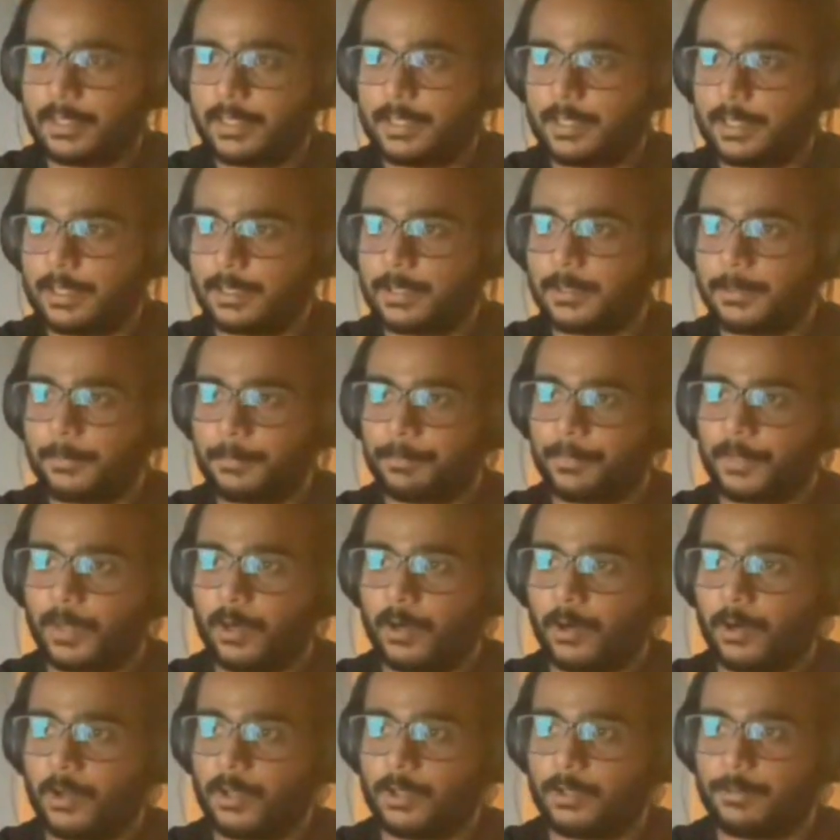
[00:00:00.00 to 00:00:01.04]
in
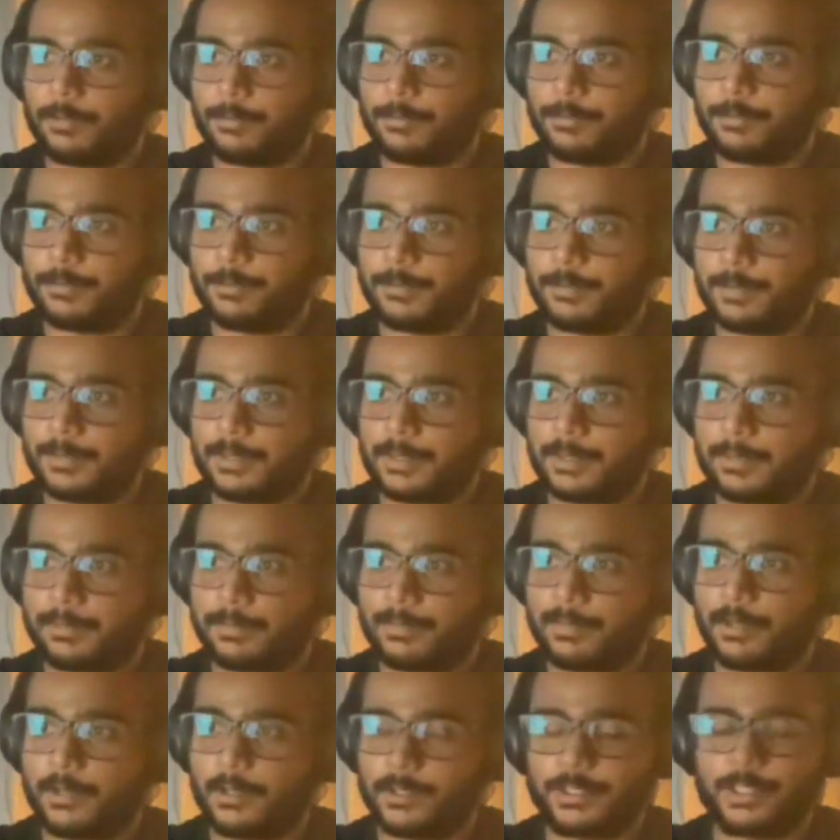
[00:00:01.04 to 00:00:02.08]
all of
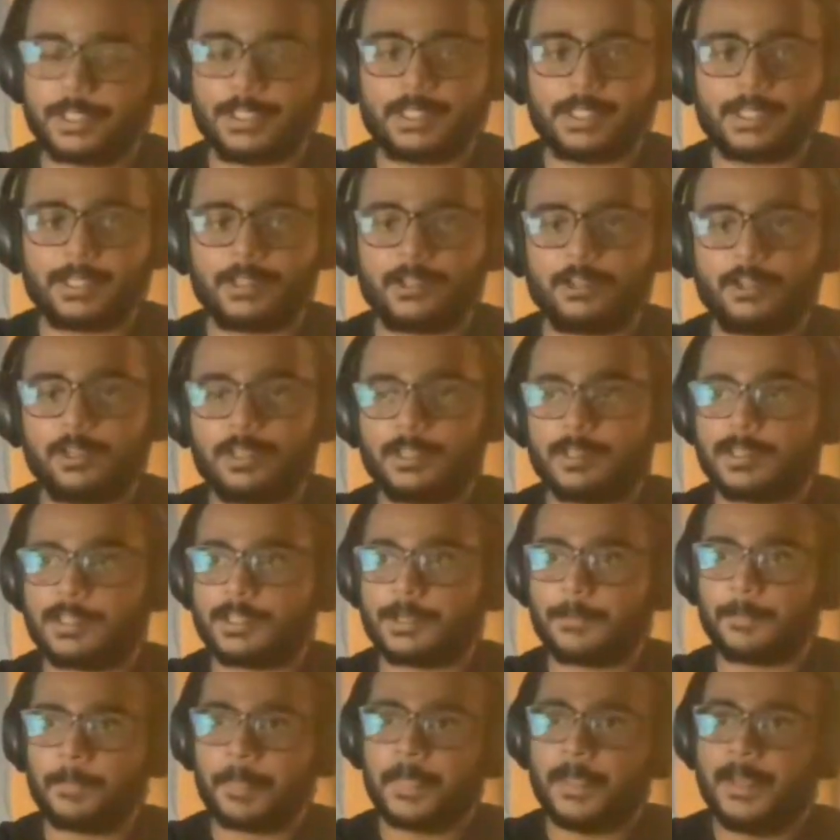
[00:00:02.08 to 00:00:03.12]
blockchain
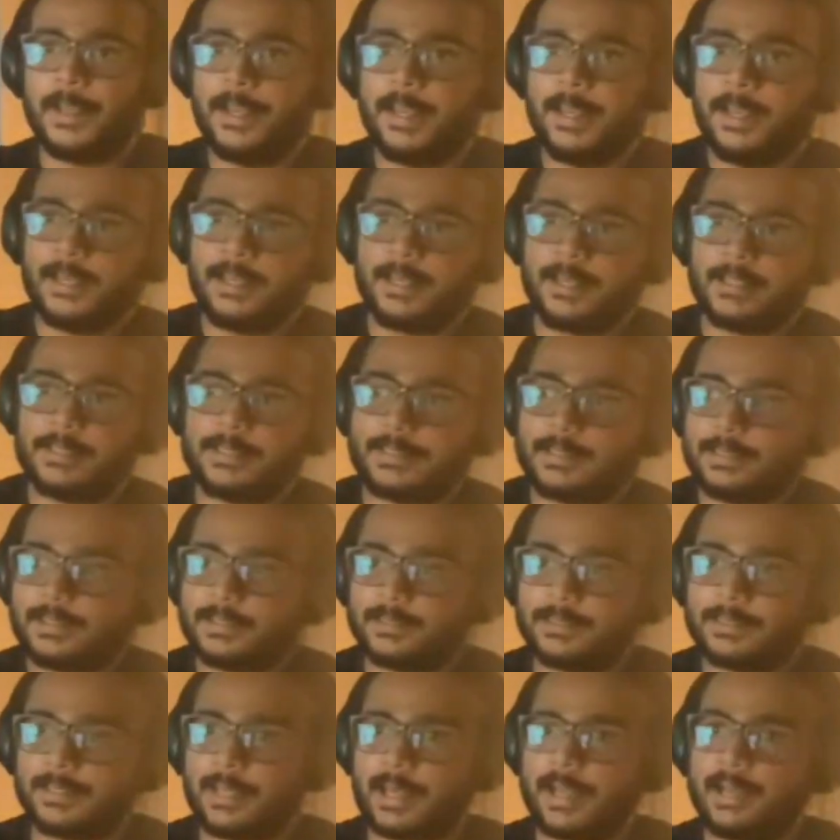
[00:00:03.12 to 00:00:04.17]
technology. And the
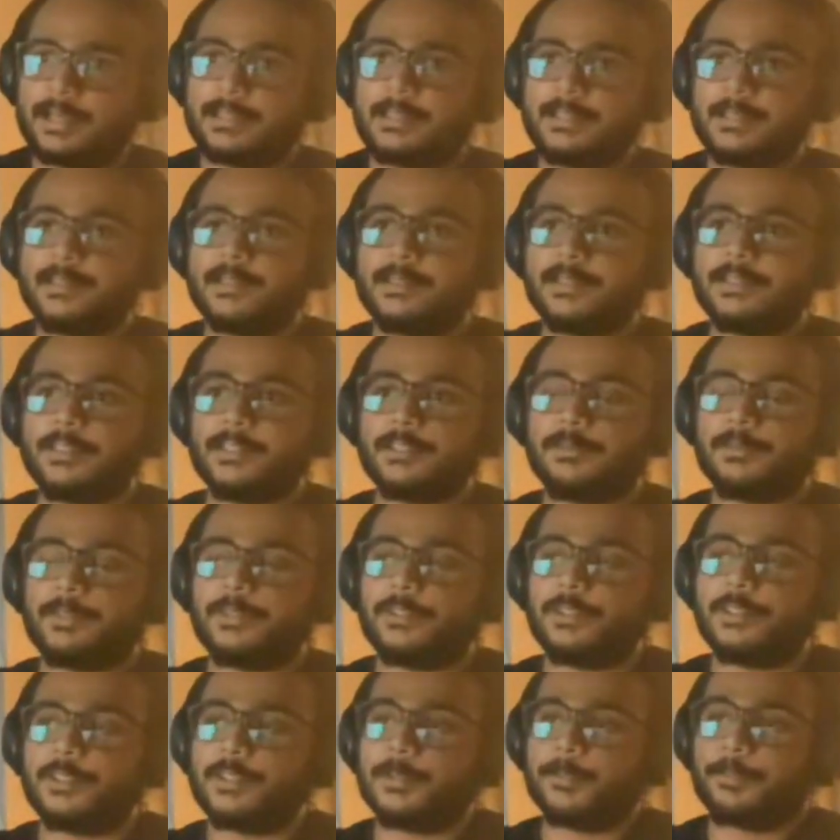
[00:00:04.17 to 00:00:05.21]
reason that is
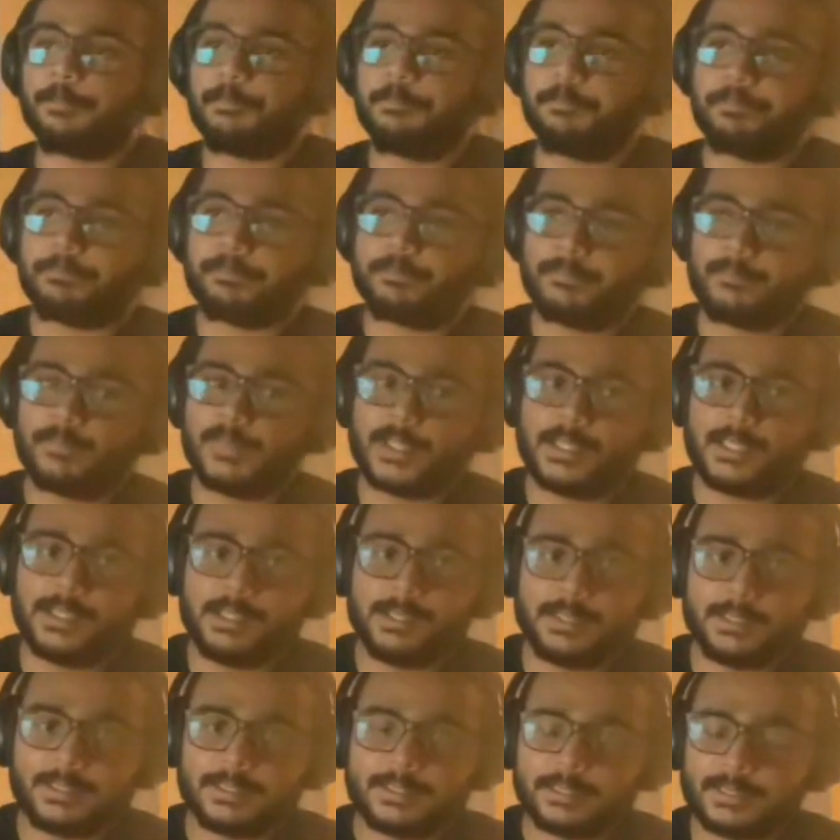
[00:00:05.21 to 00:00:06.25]
because
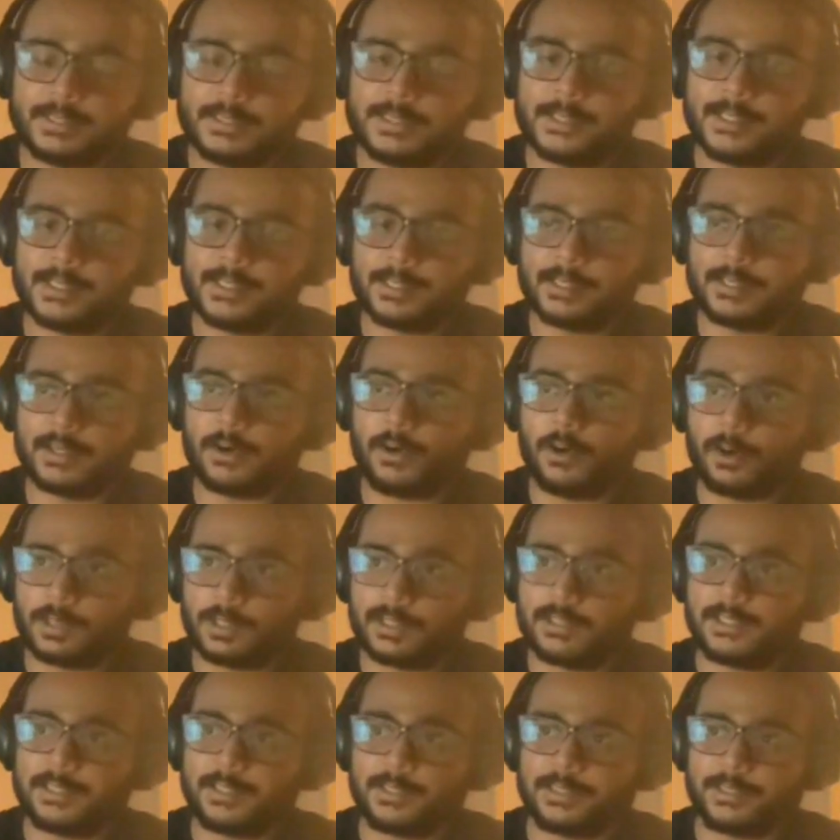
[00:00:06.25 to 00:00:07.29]
this is an
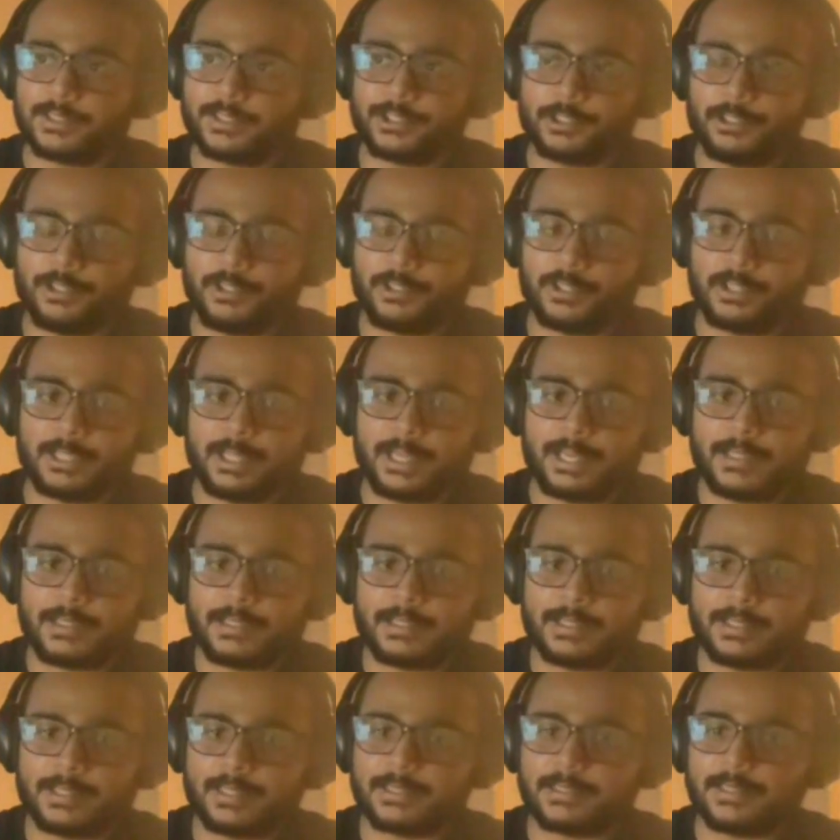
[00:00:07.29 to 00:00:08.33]
organization or an
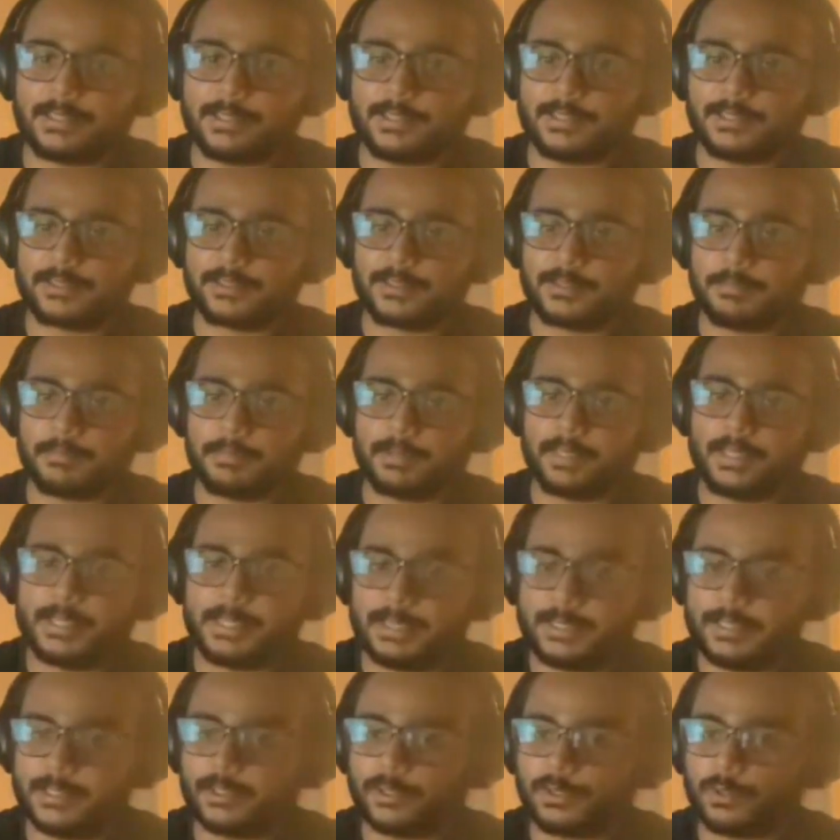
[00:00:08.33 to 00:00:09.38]
entity that is
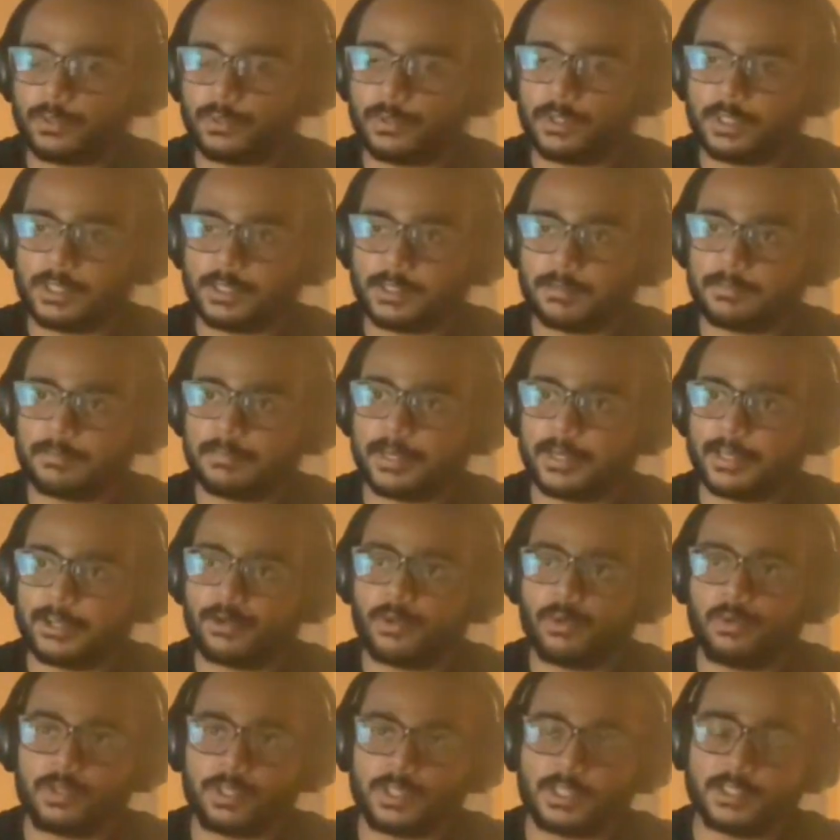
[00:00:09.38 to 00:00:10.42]
completely ruled by
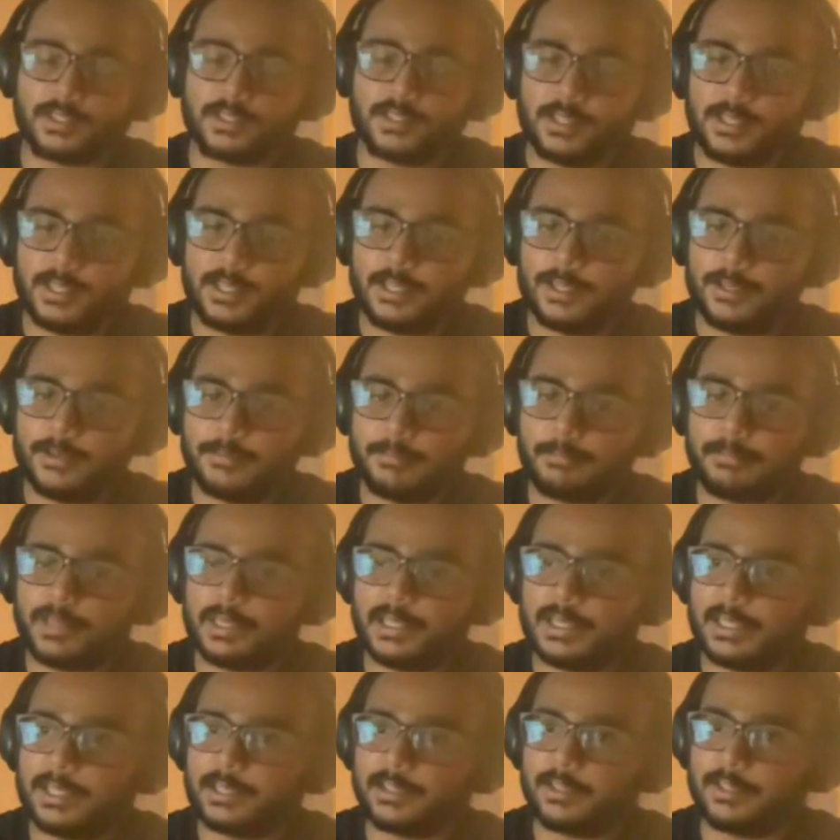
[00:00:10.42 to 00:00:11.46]
code,
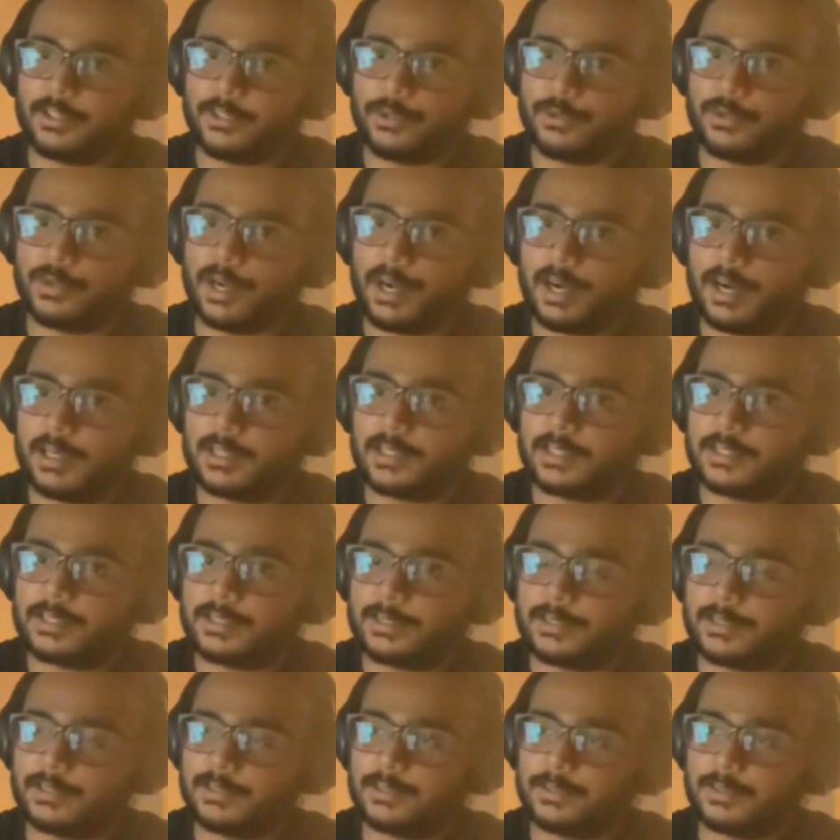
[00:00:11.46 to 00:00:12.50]
meaning you
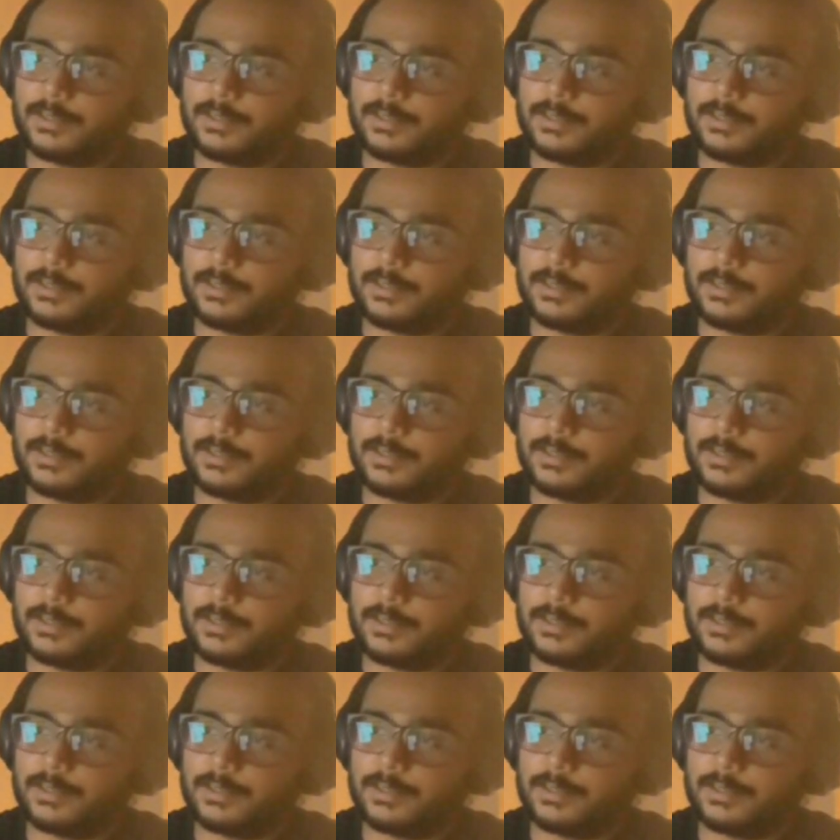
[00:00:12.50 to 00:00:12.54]
can't